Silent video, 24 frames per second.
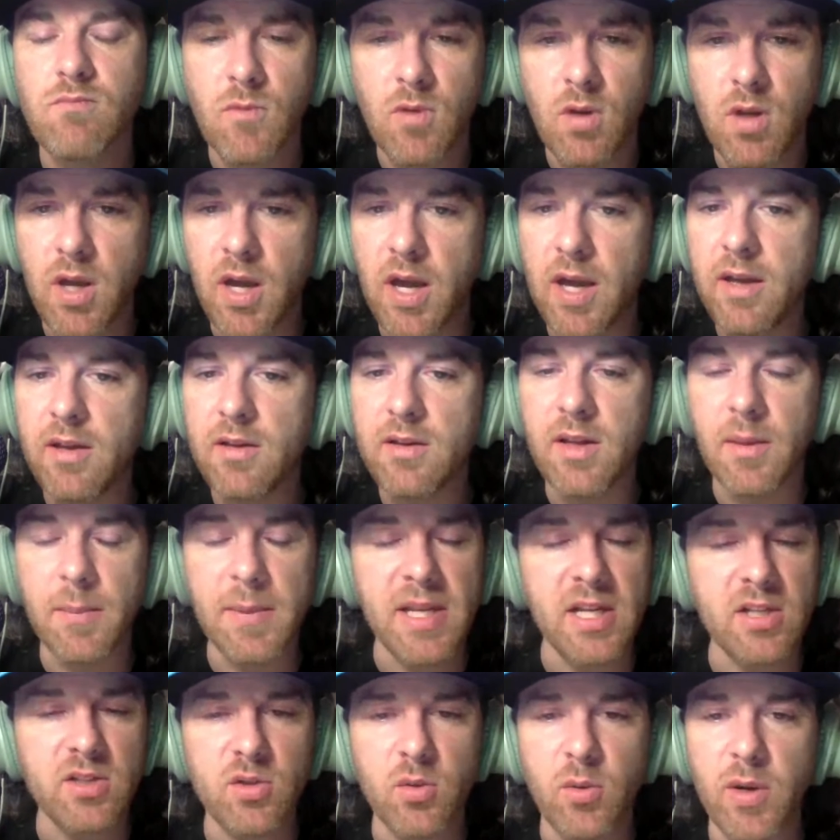Okay. I
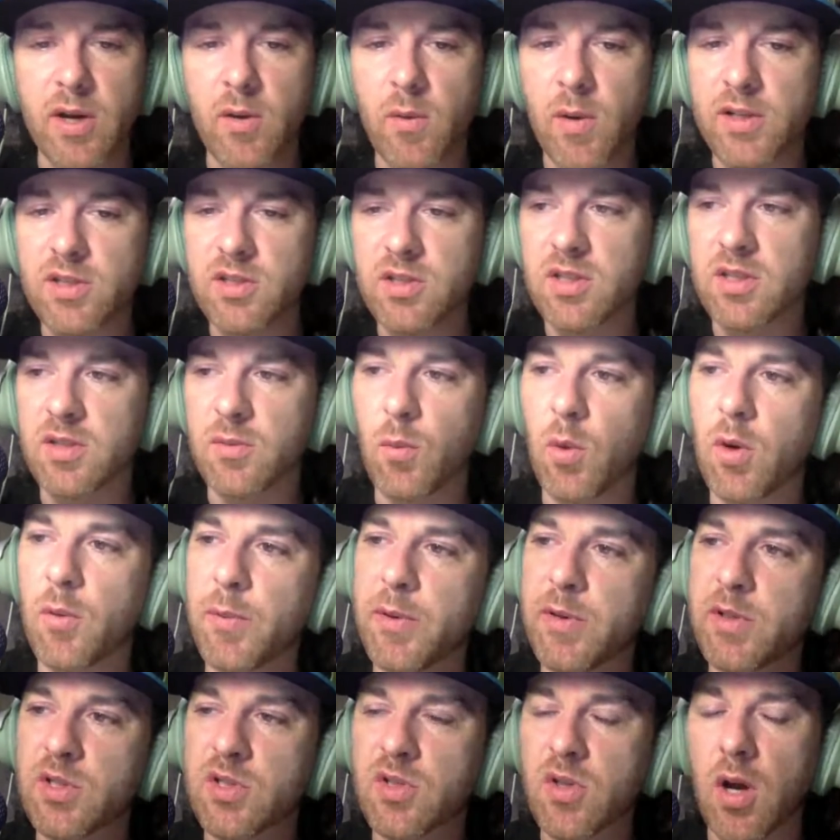mean, it's a great question and one
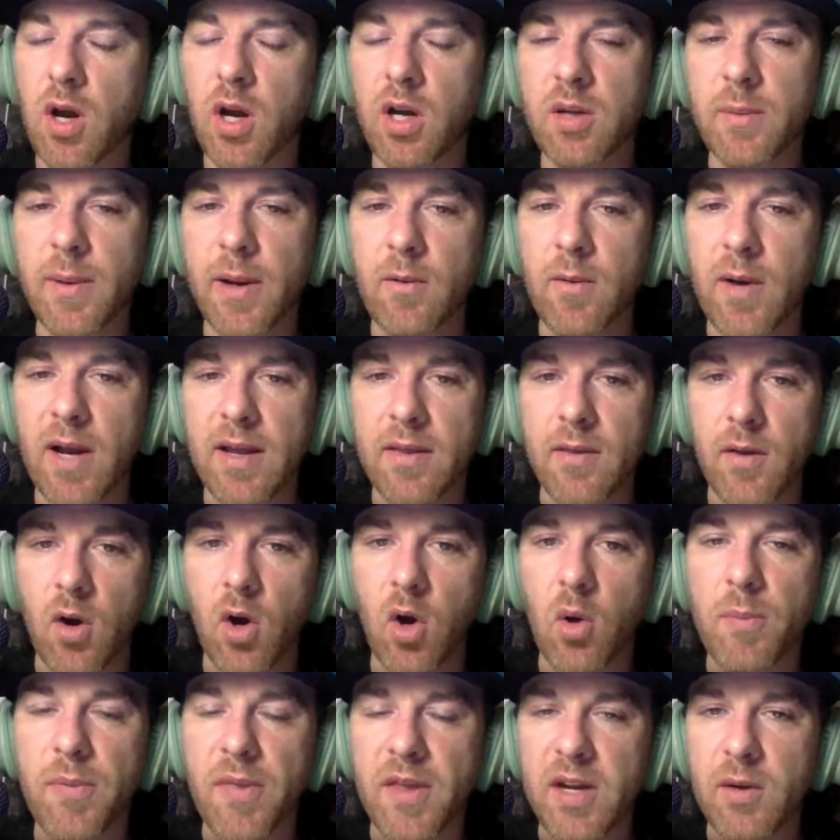we just talked about, right? The
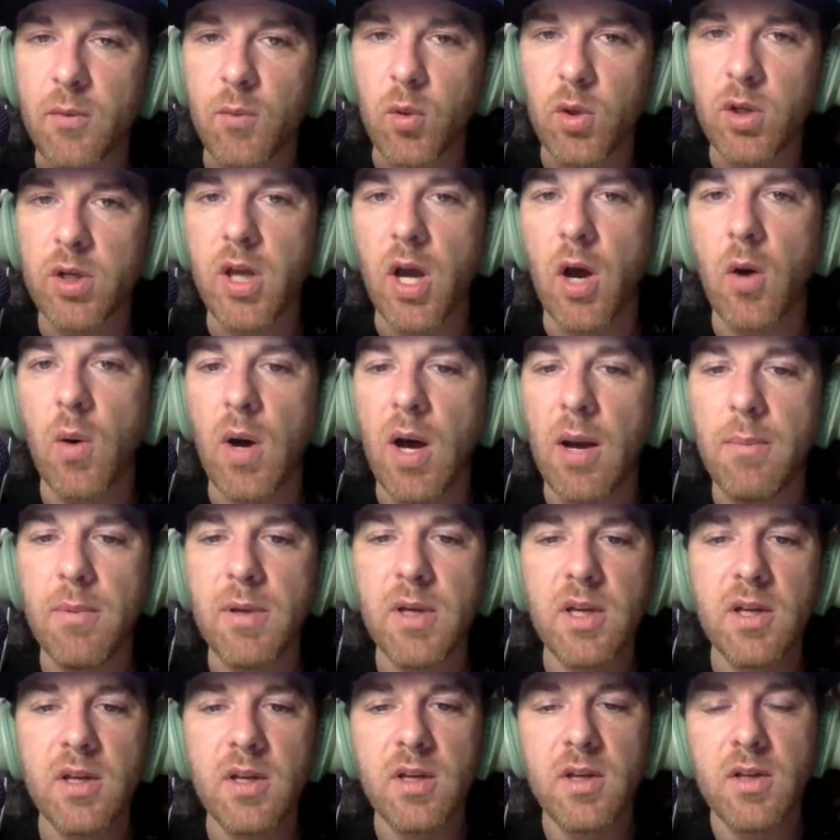hope that it would go
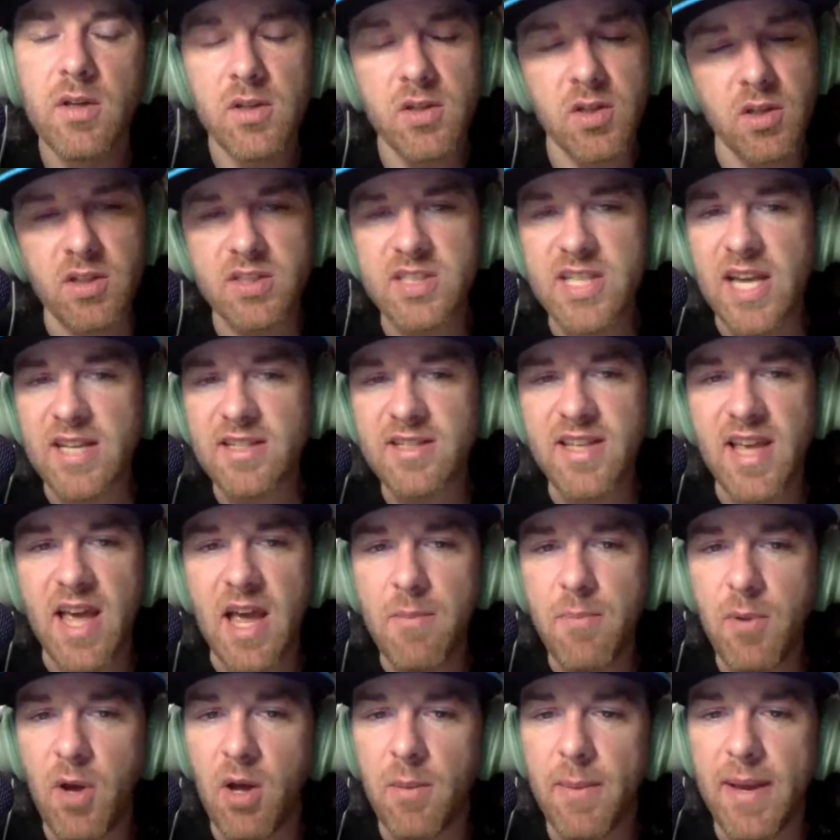up. So let's ask the
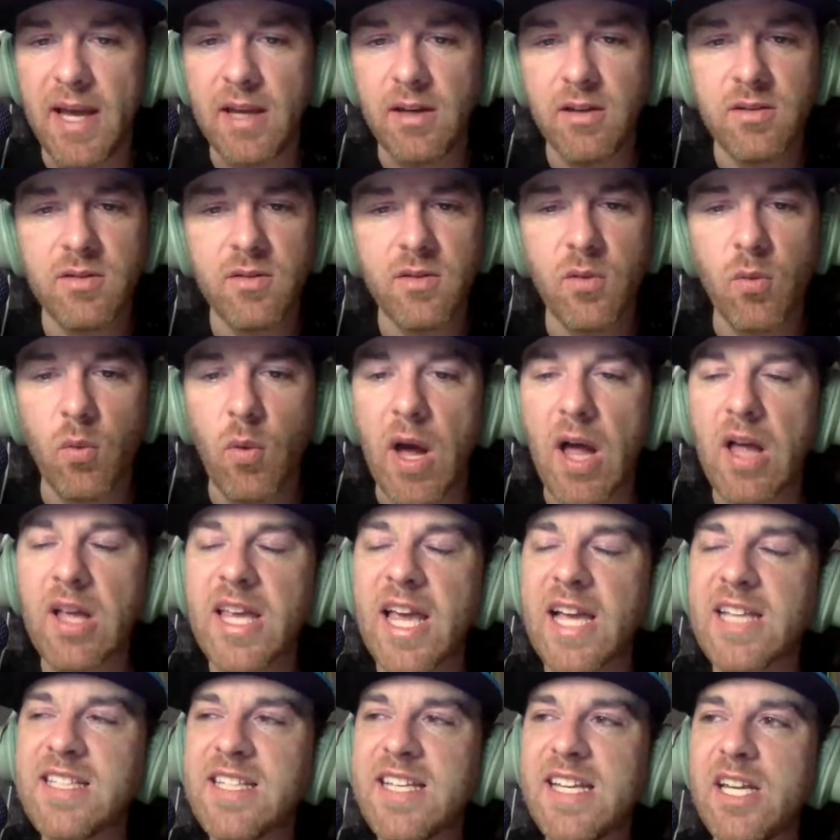8 Ball, man. The
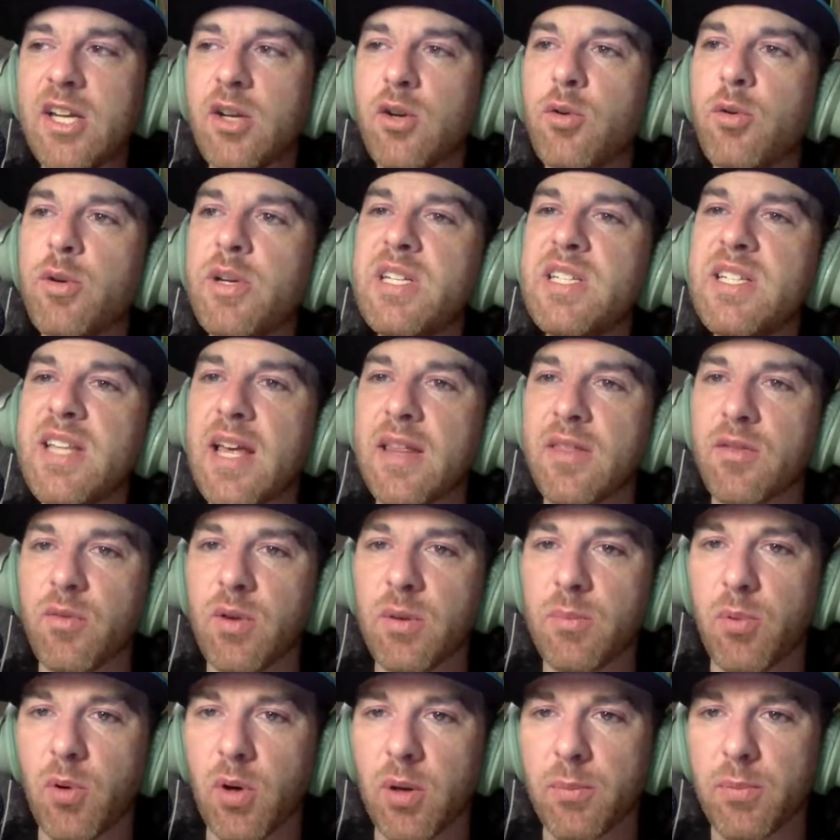Wildcats can increase that
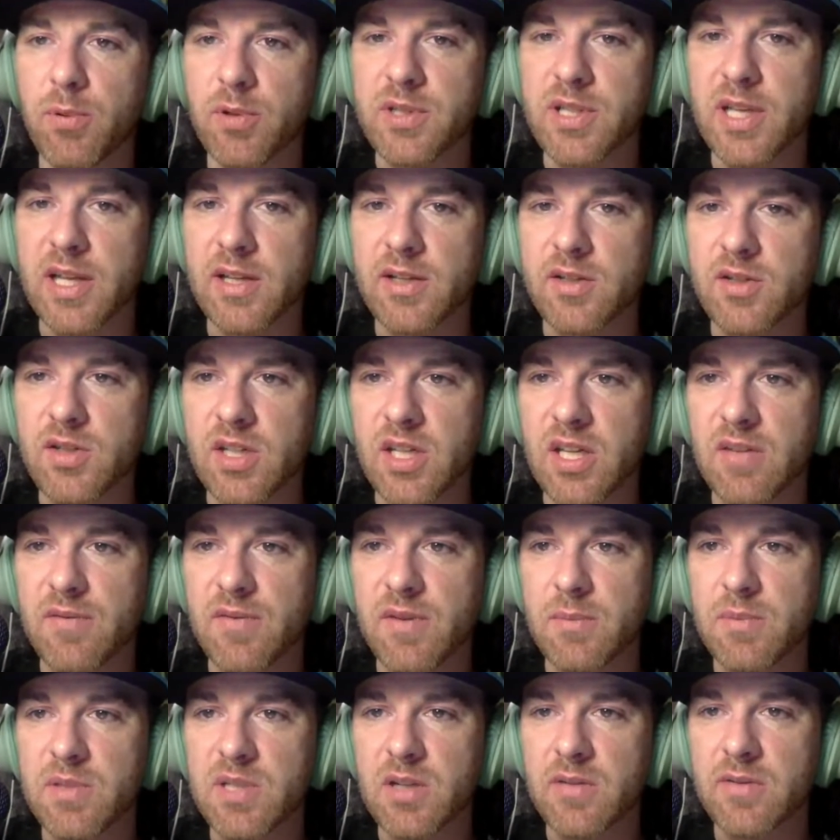3-point percentage and give
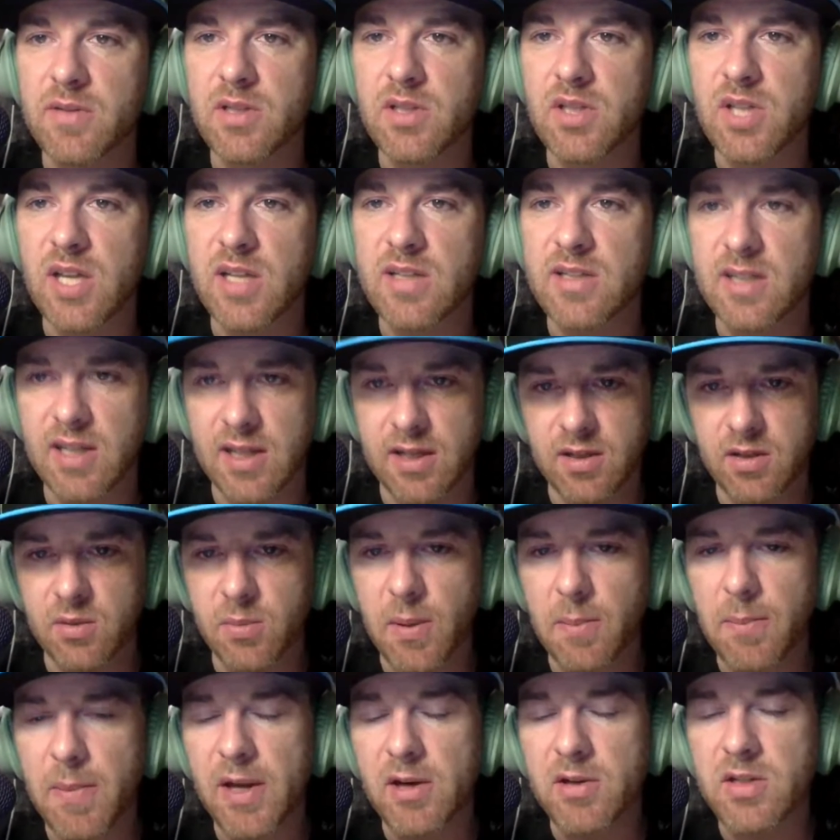themselves a chance to get a
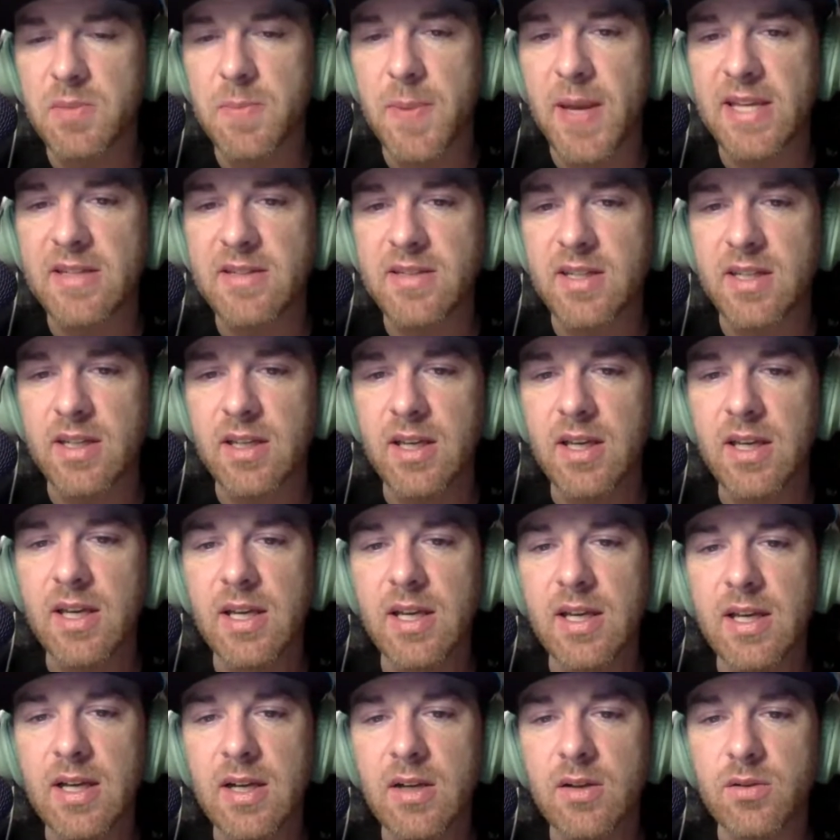little bit better spacing.
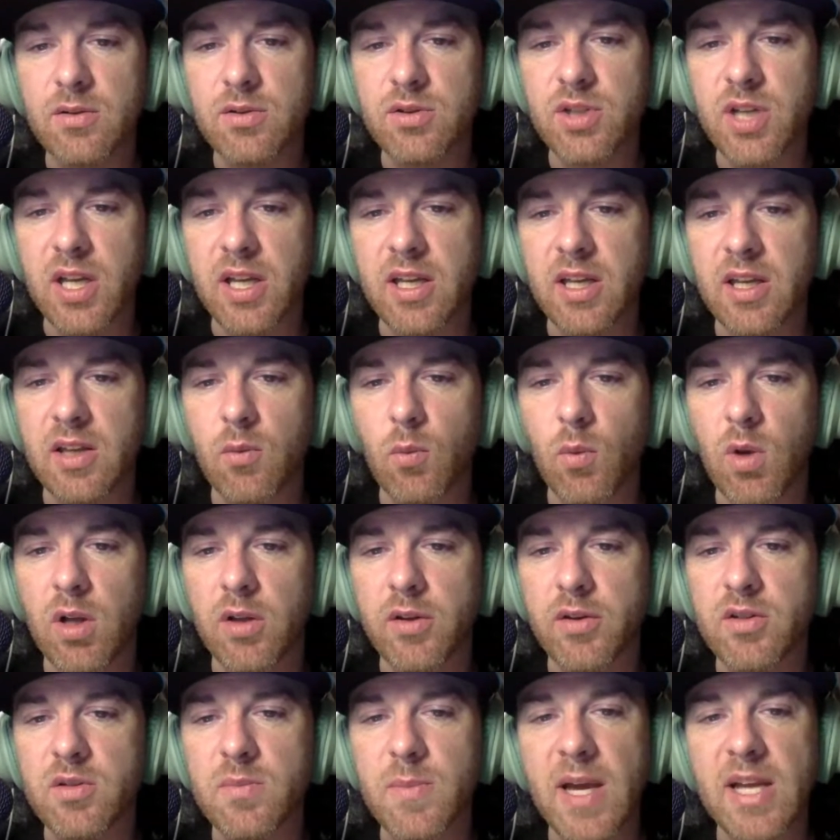Shaking
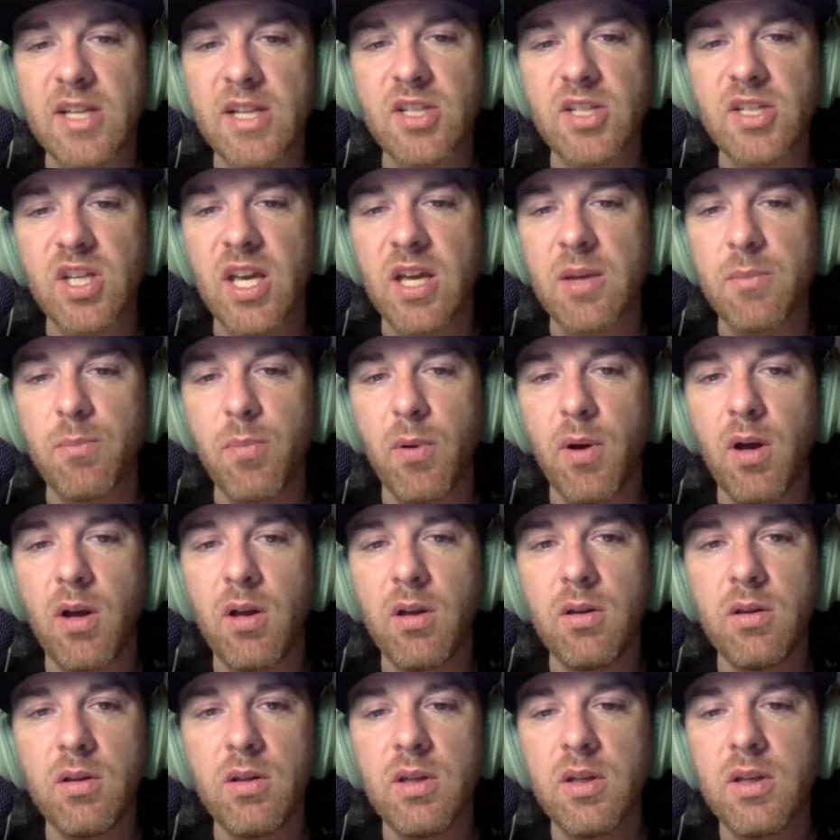Waldo's Magic 8
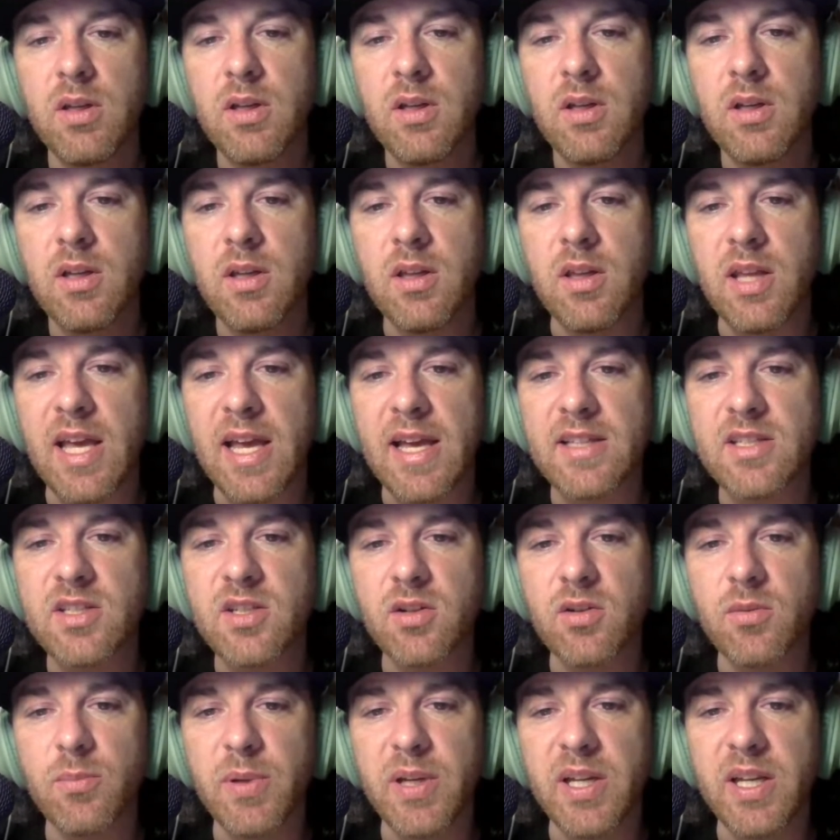Ball. The
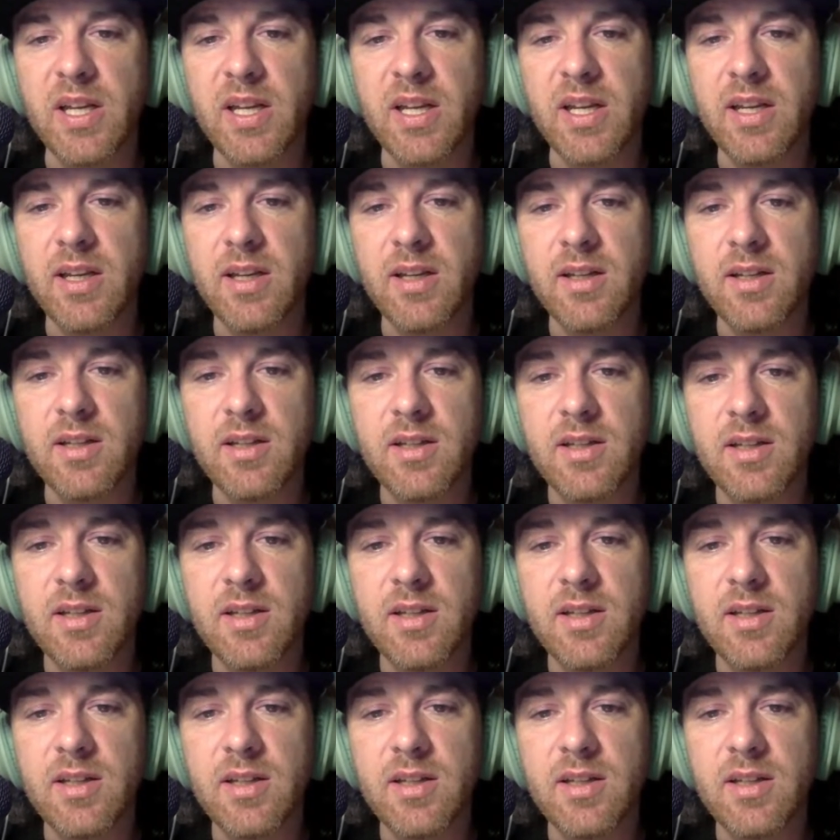answer being